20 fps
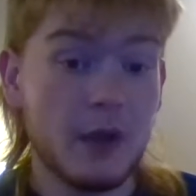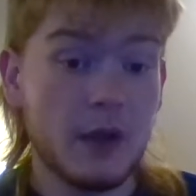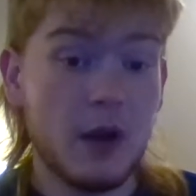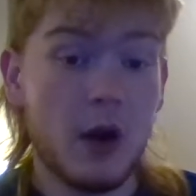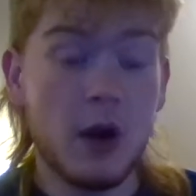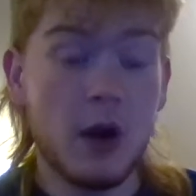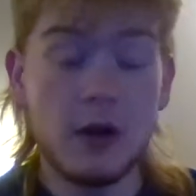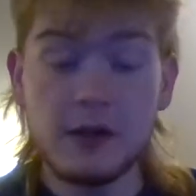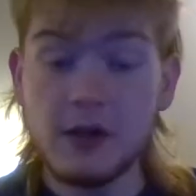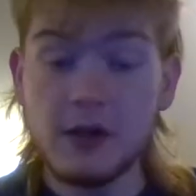
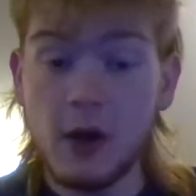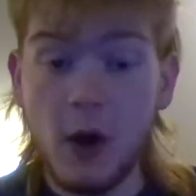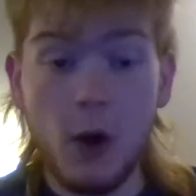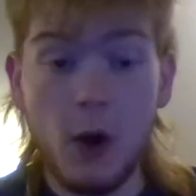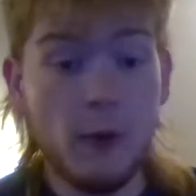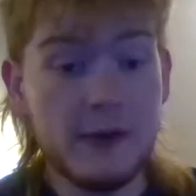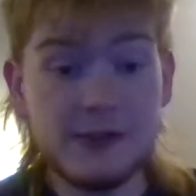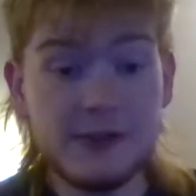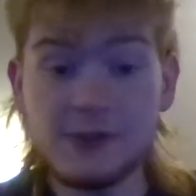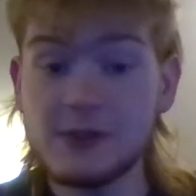ARCA
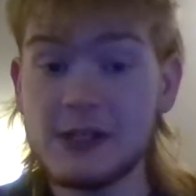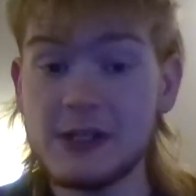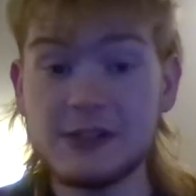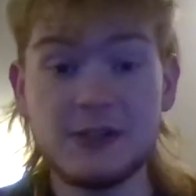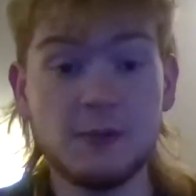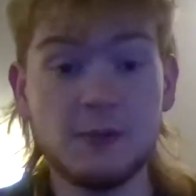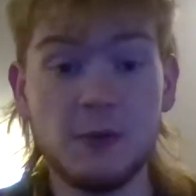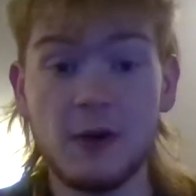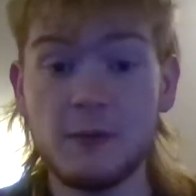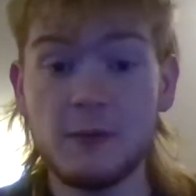always
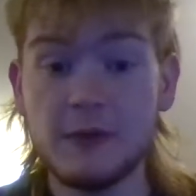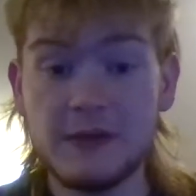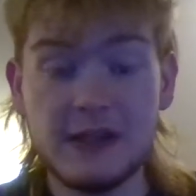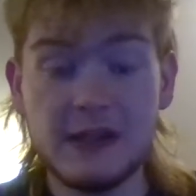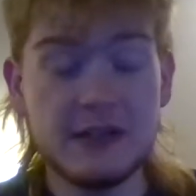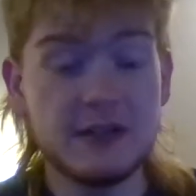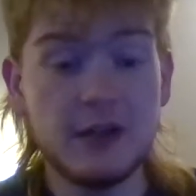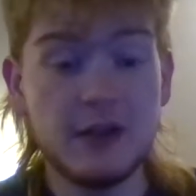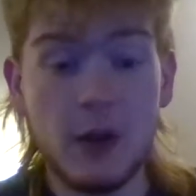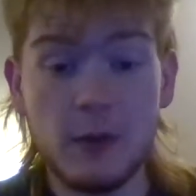tries to work with
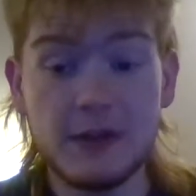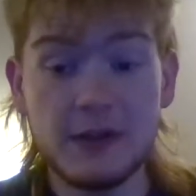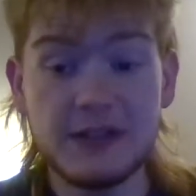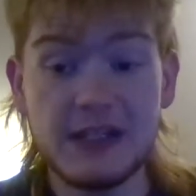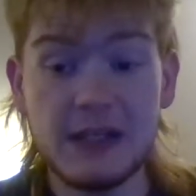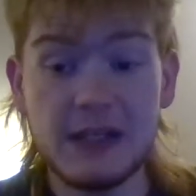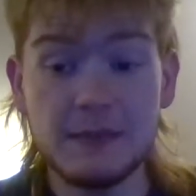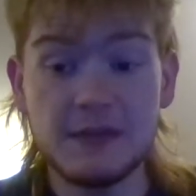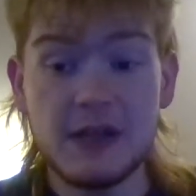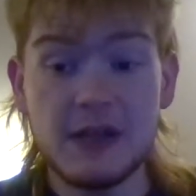these lower
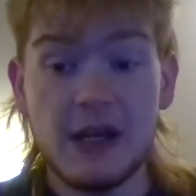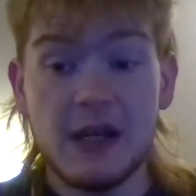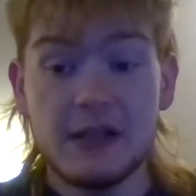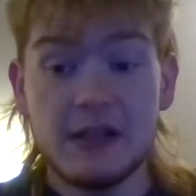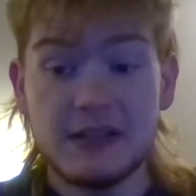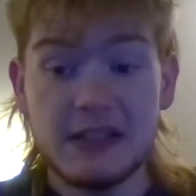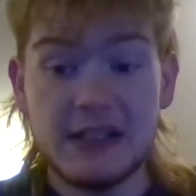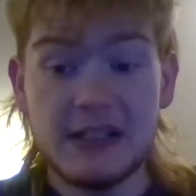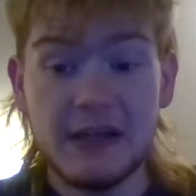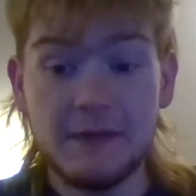teams
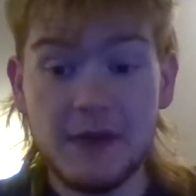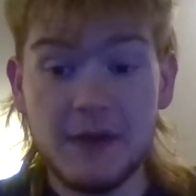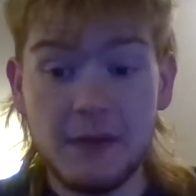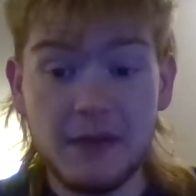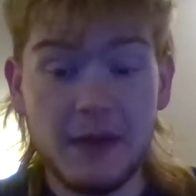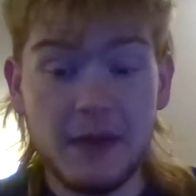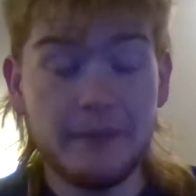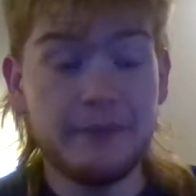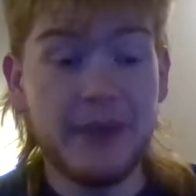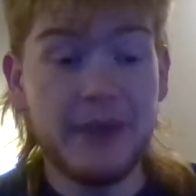to give
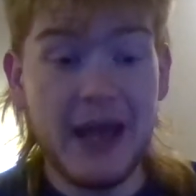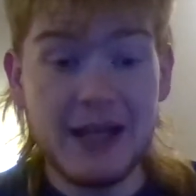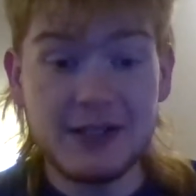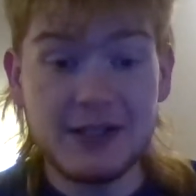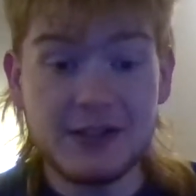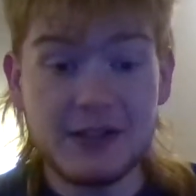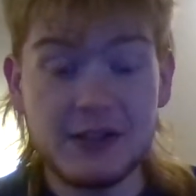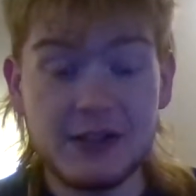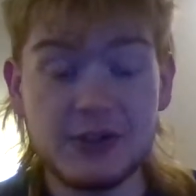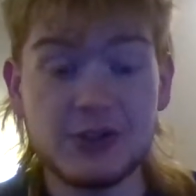them the
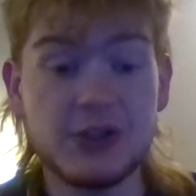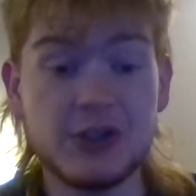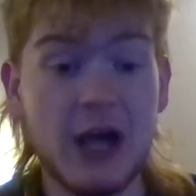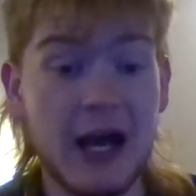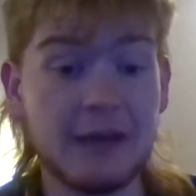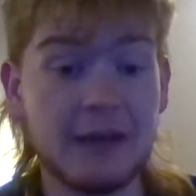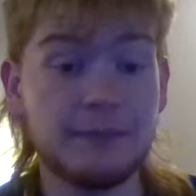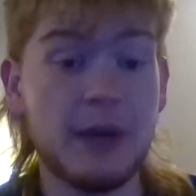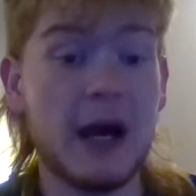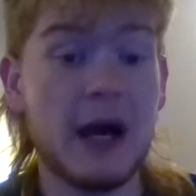best
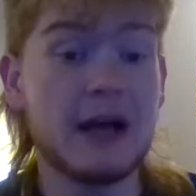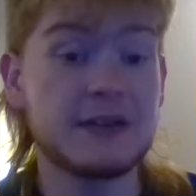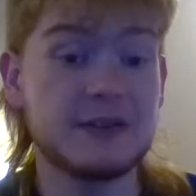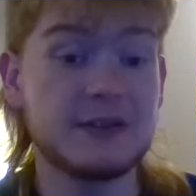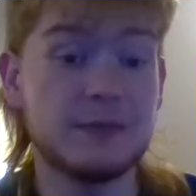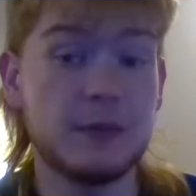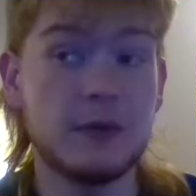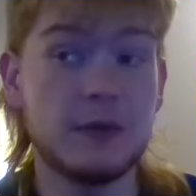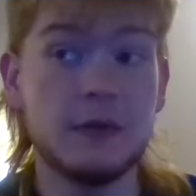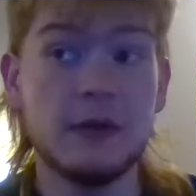shot
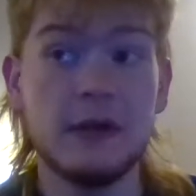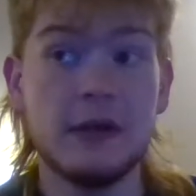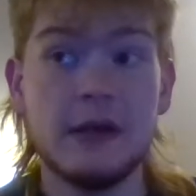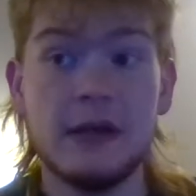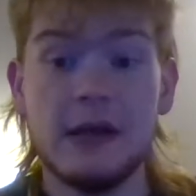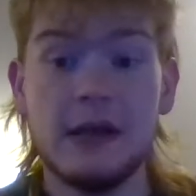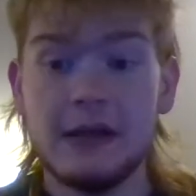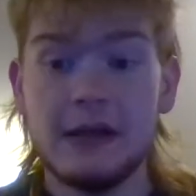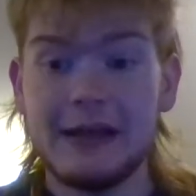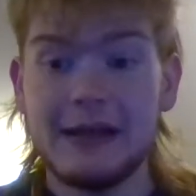possible.
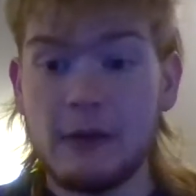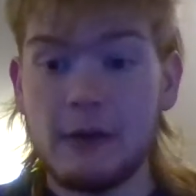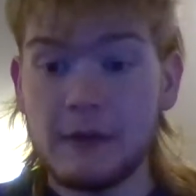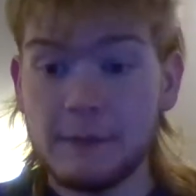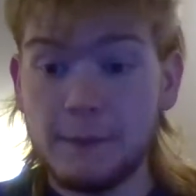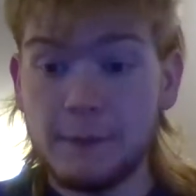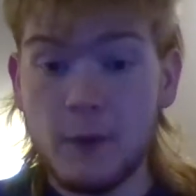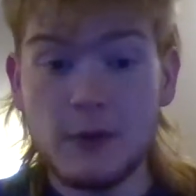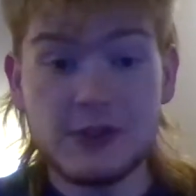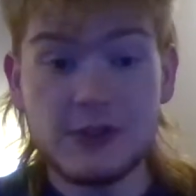Now,
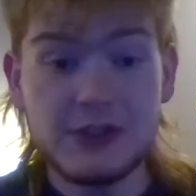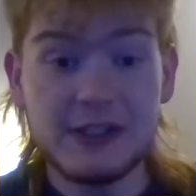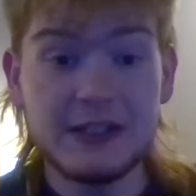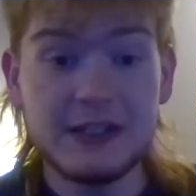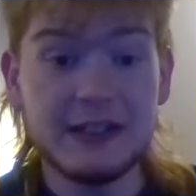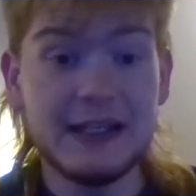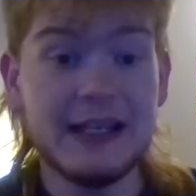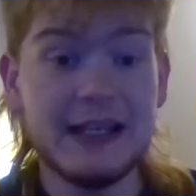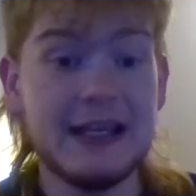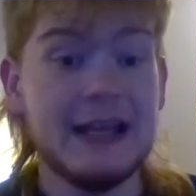
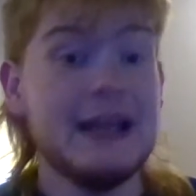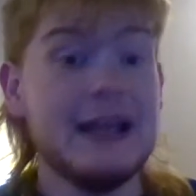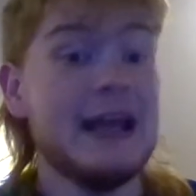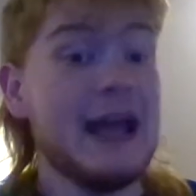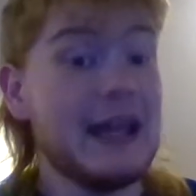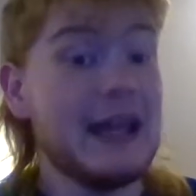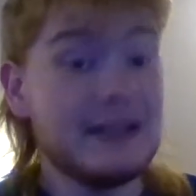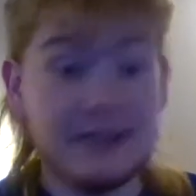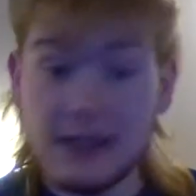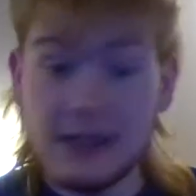unfortunately,
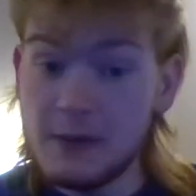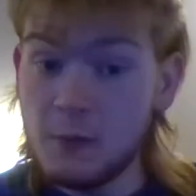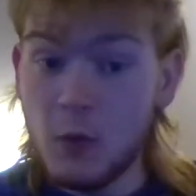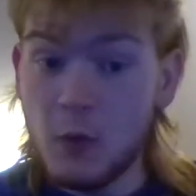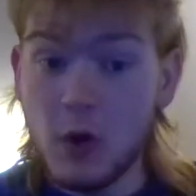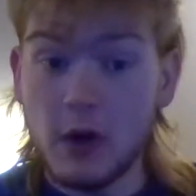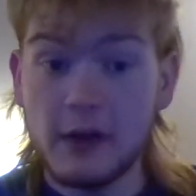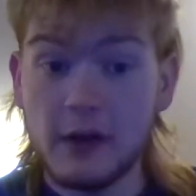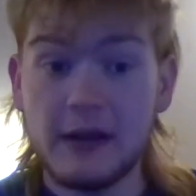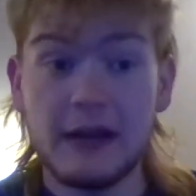it didn't
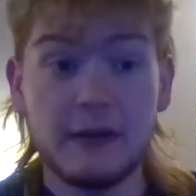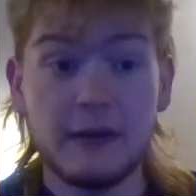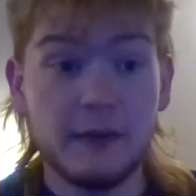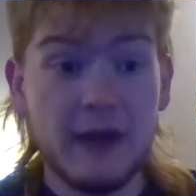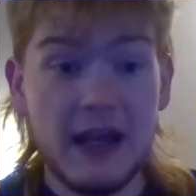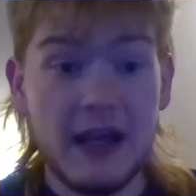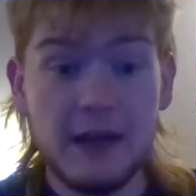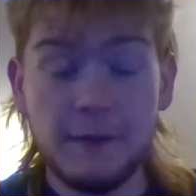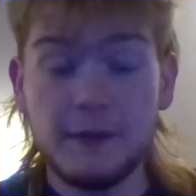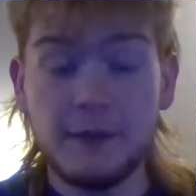work. And
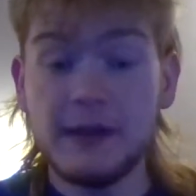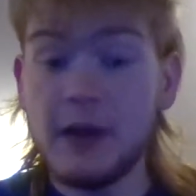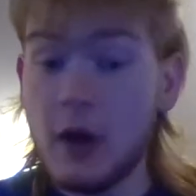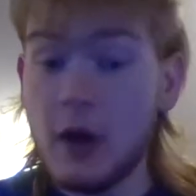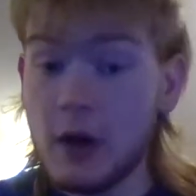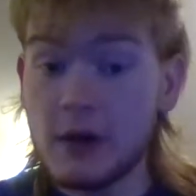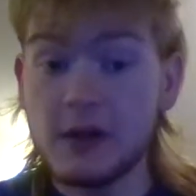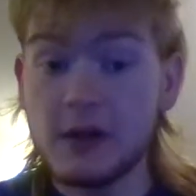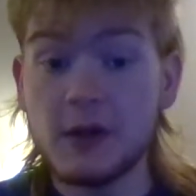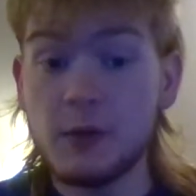thankfully,
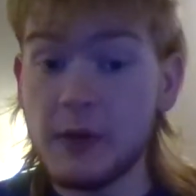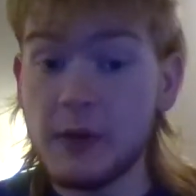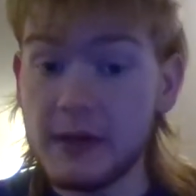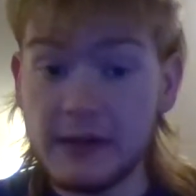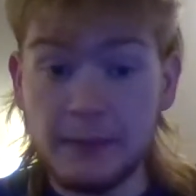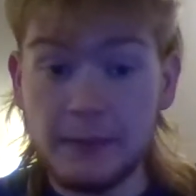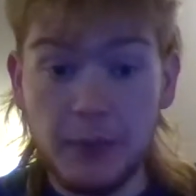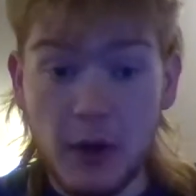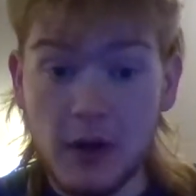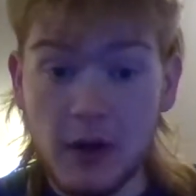ARCA
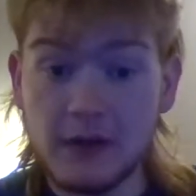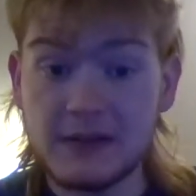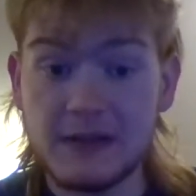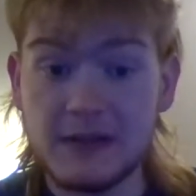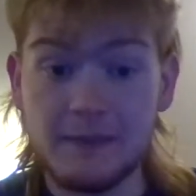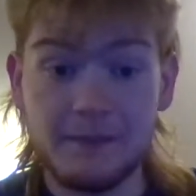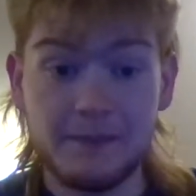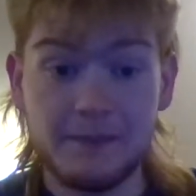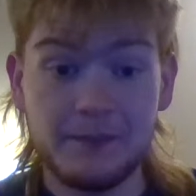quickly parked him.